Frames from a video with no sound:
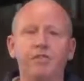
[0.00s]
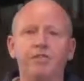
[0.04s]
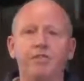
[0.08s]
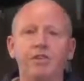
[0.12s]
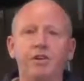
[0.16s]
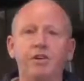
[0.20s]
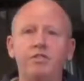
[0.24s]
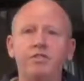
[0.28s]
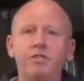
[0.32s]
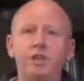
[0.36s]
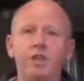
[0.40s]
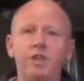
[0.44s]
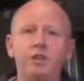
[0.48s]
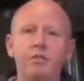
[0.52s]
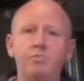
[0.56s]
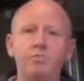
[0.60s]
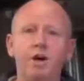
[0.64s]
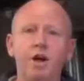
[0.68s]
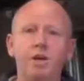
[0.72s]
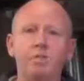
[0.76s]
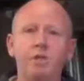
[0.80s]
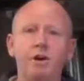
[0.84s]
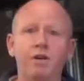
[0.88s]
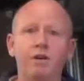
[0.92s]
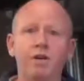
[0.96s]
First thing is
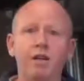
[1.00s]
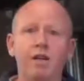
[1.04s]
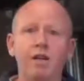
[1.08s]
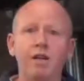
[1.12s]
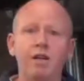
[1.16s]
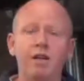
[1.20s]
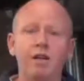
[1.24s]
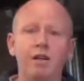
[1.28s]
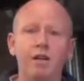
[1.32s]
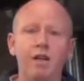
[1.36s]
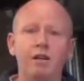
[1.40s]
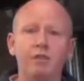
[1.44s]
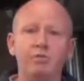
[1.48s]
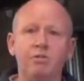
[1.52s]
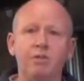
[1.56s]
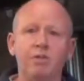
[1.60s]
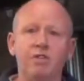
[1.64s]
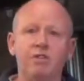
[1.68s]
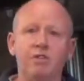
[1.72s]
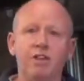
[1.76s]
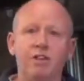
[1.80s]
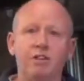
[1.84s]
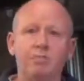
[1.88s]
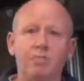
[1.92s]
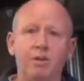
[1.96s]
mobile gear, the next one
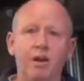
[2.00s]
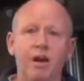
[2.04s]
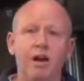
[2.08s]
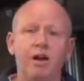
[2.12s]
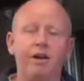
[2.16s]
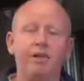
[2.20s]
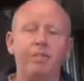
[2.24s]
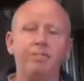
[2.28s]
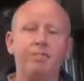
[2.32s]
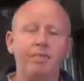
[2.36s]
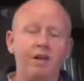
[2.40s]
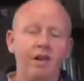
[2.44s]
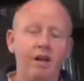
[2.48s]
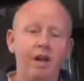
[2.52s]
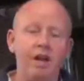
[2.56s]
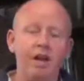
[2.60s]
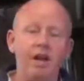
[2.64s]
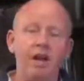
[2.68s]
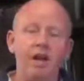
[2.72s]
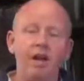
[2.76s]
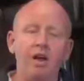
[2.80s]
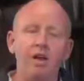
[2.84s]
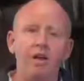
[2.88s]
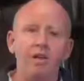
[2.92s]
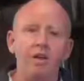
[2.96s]
is switch plant.
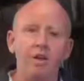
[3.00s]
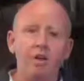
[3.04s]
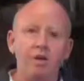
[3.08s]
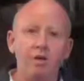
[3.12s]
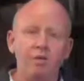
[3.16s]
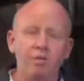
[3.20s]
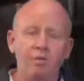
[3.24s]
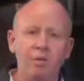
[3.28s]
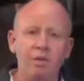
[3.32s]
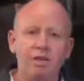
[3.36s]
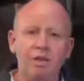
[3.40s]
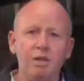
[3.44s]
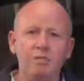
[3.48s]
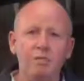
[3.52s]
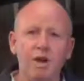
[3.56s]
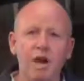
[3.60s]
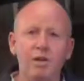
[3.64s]
With the